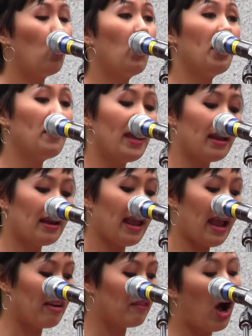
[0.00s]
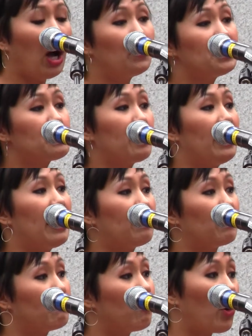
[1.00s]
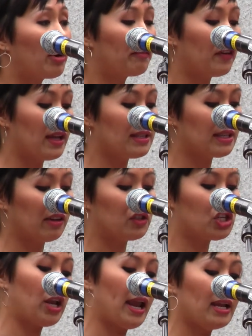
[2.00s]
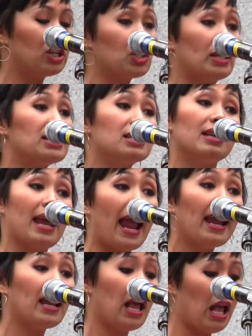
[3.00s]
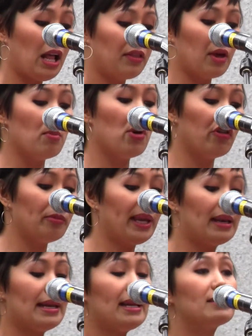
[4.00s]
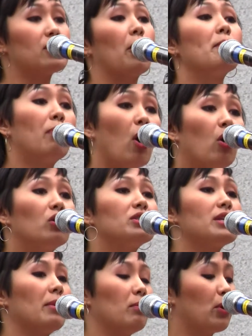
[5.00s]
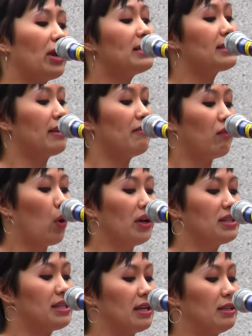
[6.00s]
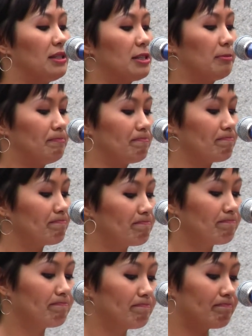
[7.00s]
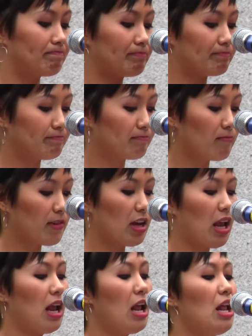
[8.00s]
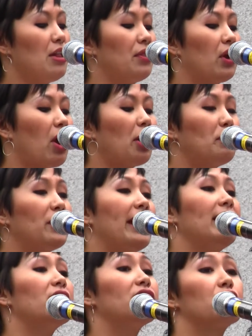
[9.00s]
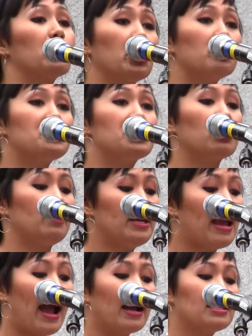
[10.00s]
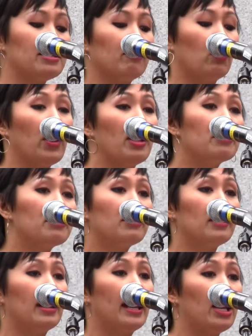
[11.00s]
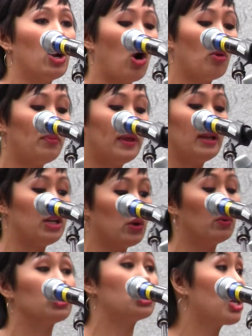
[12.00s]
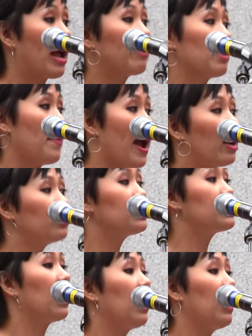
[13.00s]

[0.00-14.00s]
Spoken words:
Women have always been at the forefront of change, and today, the movement needs our bold, brazen voices. There are plenty of groups to be active with, and I hope that you will check them out.